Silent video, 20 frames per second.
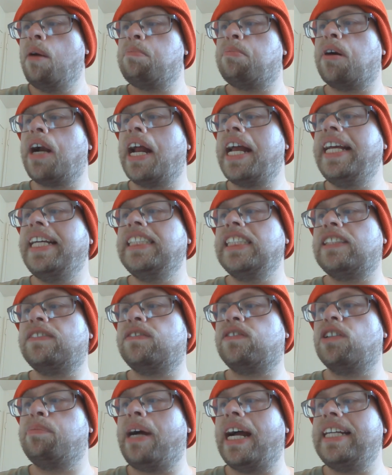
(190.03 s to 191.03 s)
Praise
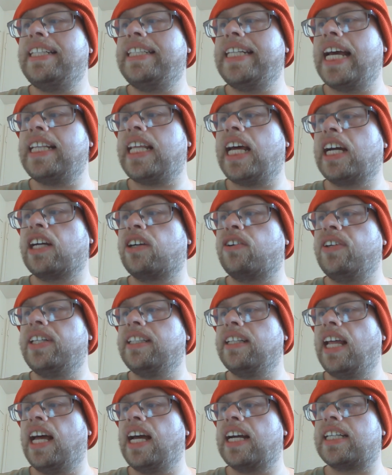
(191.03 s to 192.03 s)
for my death-hungry
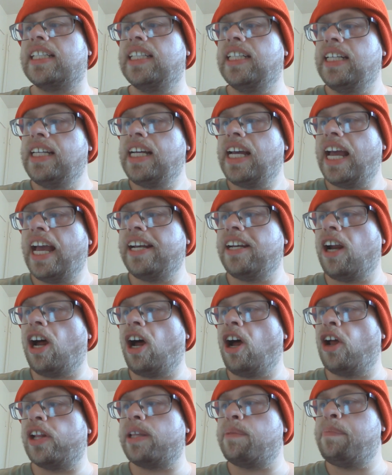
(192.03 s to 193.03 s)
luck, and
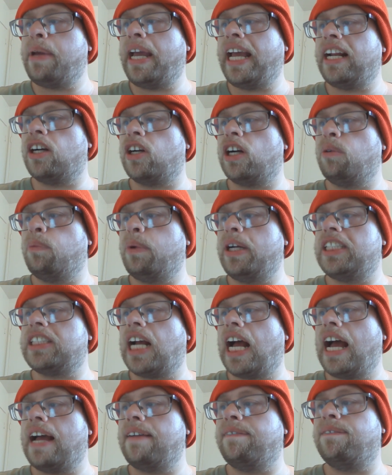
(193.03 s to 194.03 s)
all the manner in which
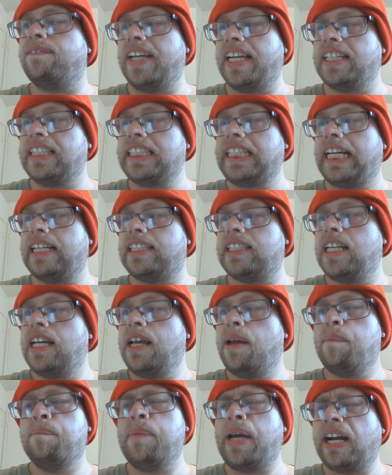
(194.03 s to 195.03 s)
I've failed it.
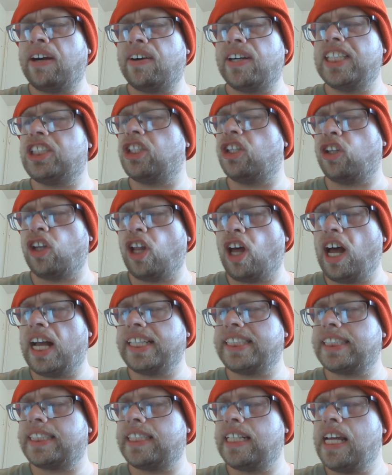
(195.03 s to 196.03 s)
Marriage
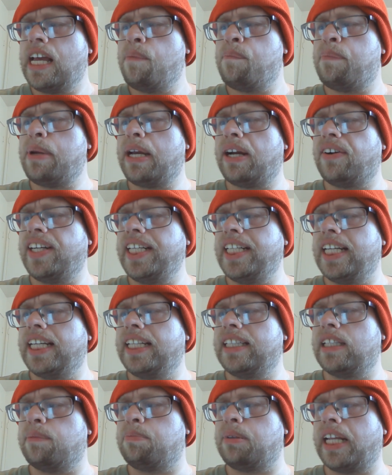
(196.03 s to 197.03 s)
lost, buried
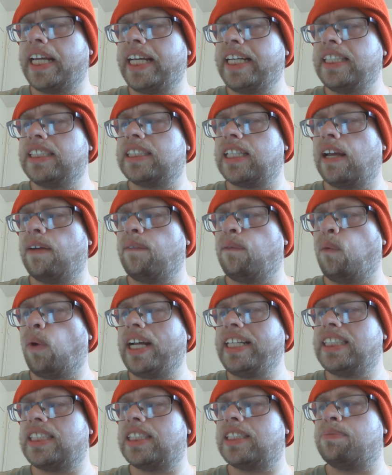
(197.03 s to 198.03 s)
in the blanks of
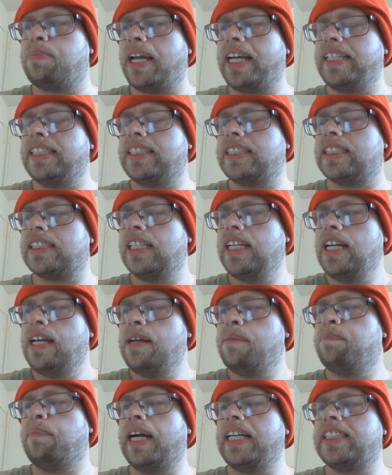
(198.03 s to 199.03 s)
white space,
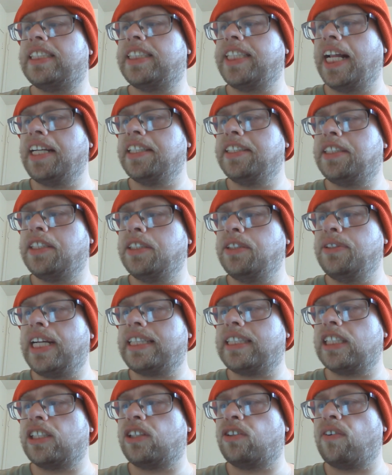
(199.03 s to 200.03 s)
my solitude
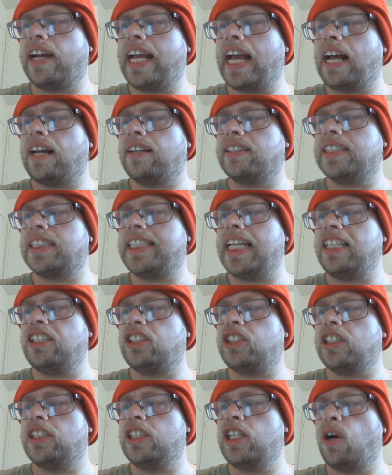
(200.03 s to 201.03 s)
at the Greyhound
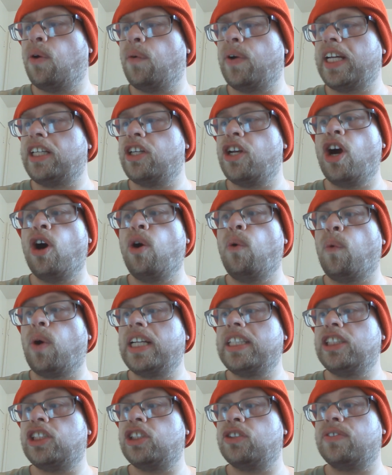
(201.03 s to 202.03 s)
station knowing no
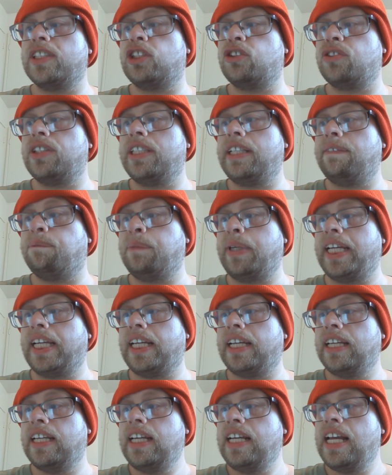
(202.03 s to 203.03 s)
one to retrieve
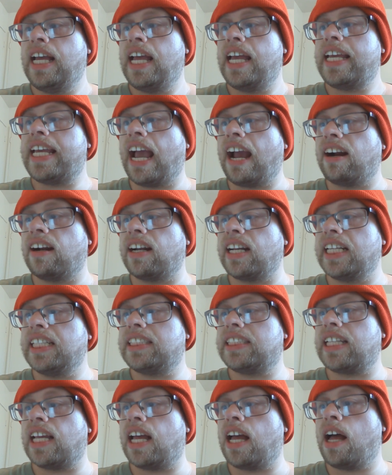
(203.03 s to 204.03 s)
me,
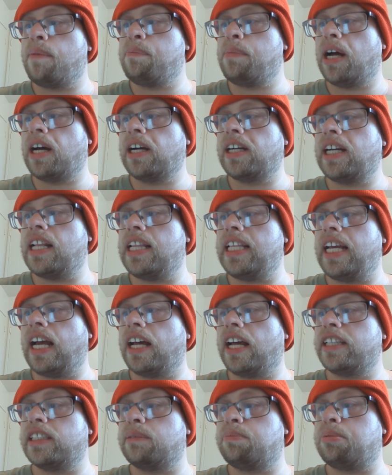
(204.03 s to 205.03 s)
careless among the
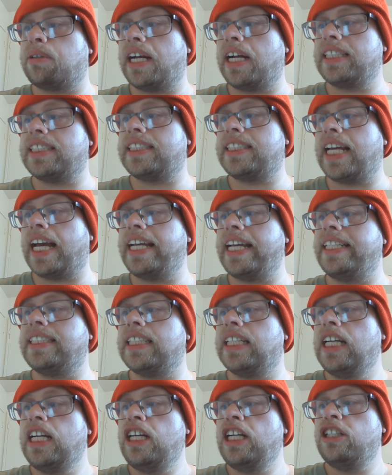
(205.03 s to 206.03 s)
other pressed
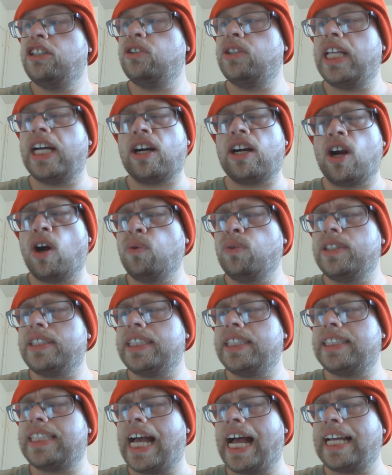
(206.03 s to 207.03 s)
tight to their own
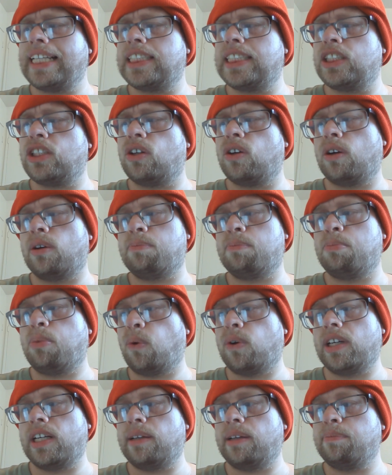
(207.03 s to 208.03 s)
disaster or
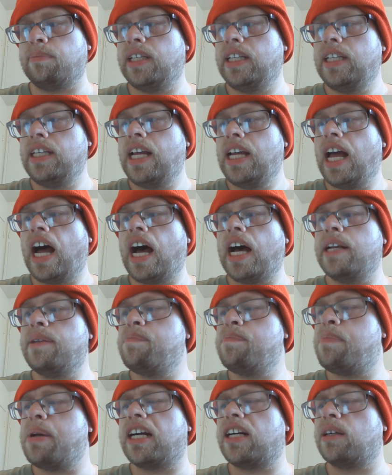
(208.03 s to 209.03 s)
boredom,
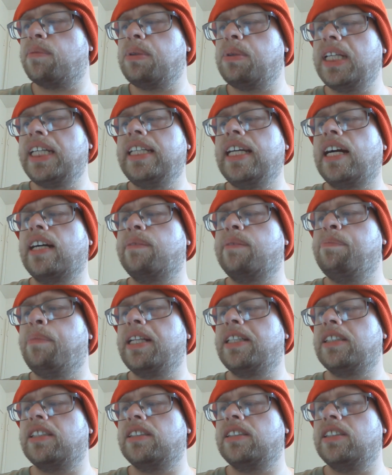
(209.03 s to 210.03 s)
unbearably young
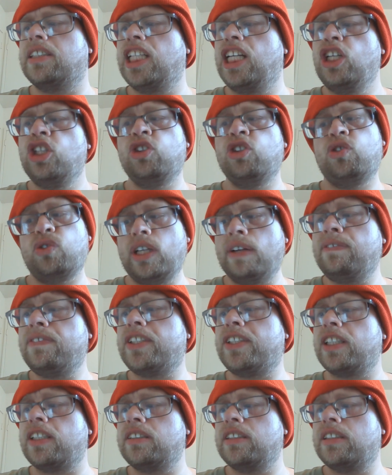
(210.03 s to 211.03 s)
mothers,
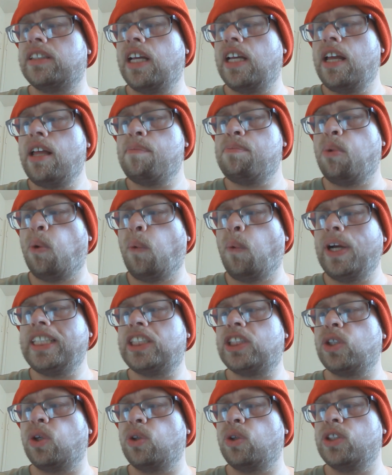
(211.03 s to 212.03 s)
drifters,
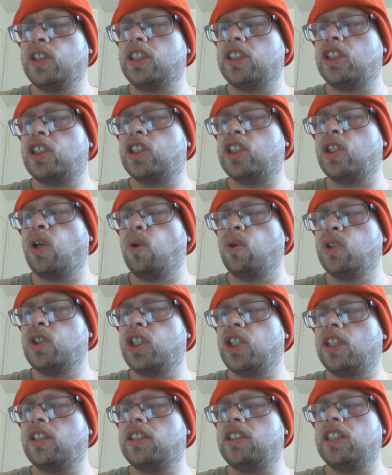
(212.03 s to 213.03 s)
boy-soldier,
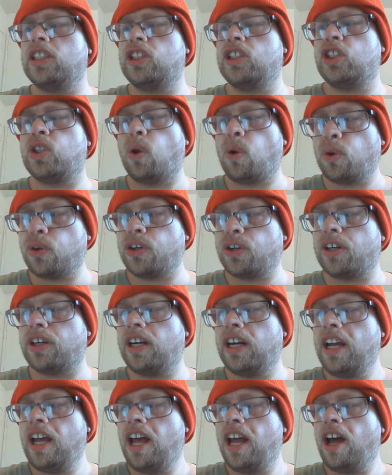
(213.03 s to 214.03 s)
soldier to
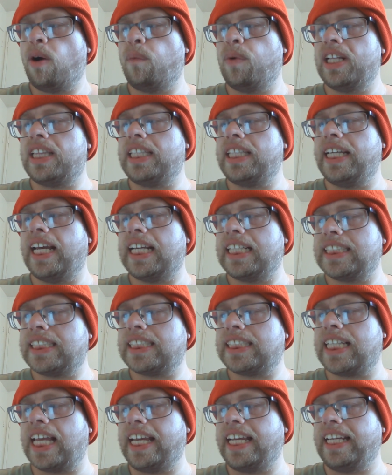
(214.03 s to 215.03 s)
shoulder with the
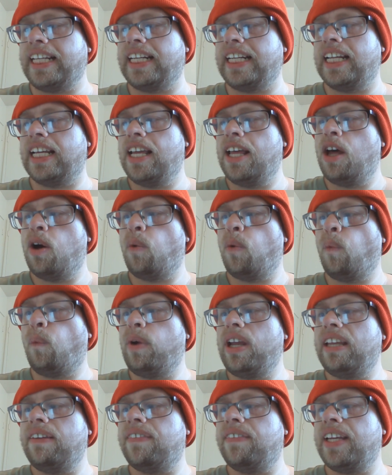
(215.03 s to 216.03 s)
insane,
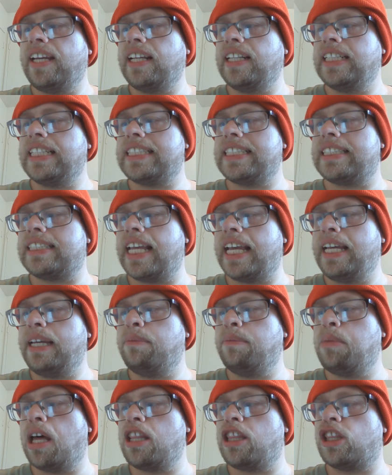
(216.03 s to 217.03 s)
weaving the
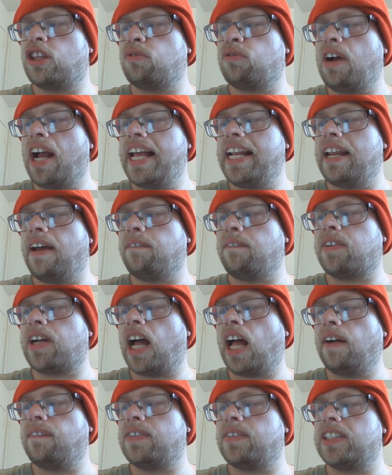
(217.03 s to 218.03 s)
same thread of
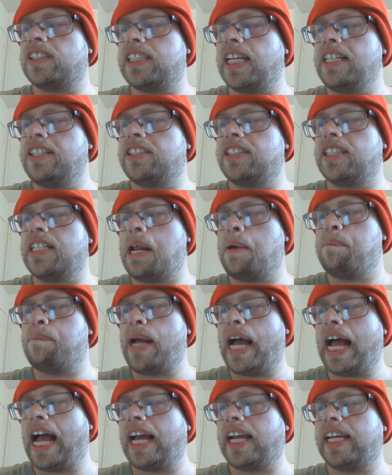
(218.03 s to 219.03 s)
conversation
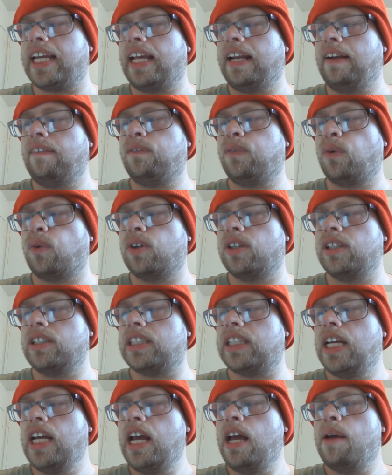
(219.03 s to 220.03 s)
back and
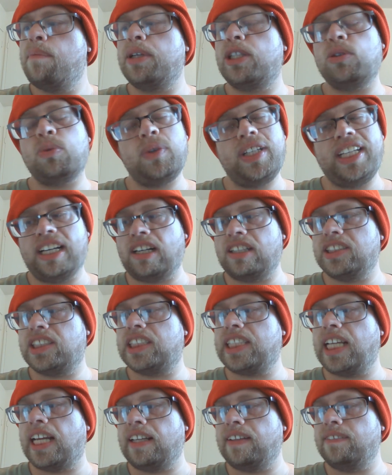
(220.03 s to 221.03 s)
forth between
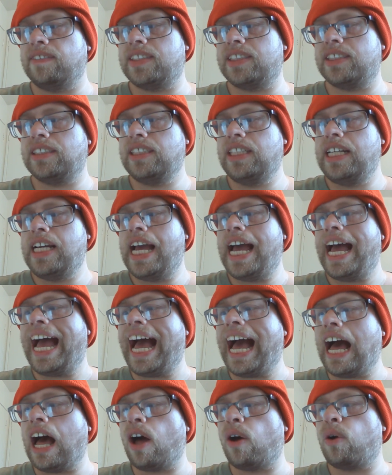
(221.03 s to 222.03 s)
ourselves.
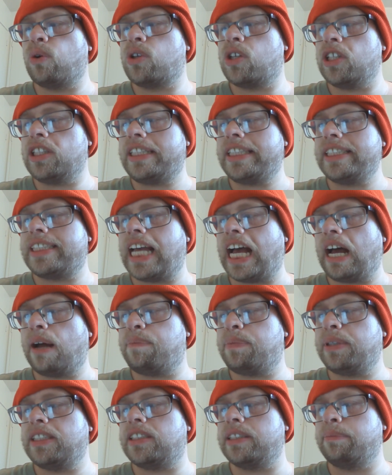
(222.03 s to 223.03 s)
How could this
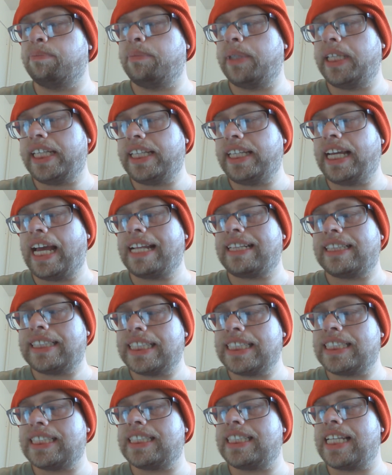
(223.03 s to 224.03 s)
happen to me at
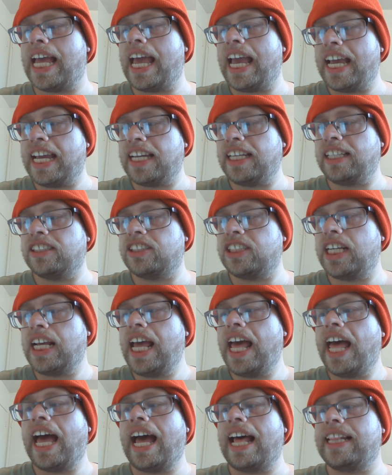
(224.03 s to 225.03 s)
this age,
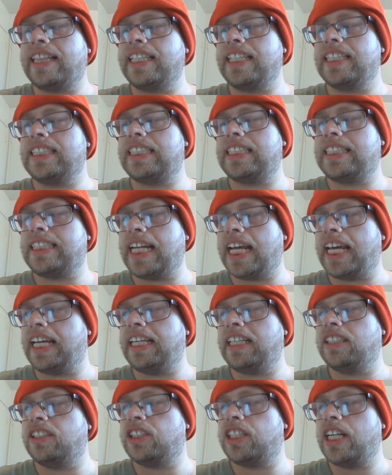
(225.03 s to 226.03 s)
at this
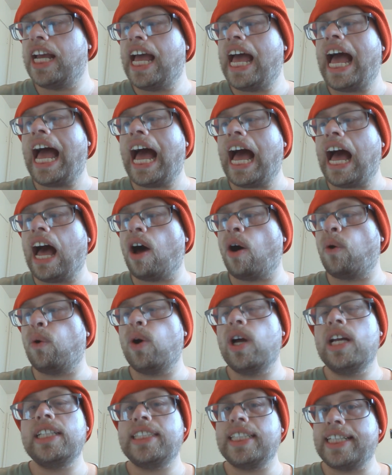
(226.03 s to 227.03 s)
stage?
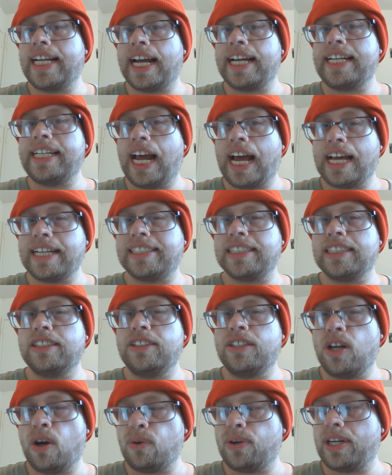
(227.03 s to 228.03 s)
How did I not
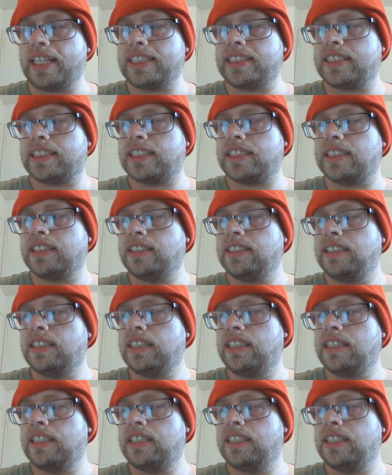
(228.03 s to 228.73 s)
notice?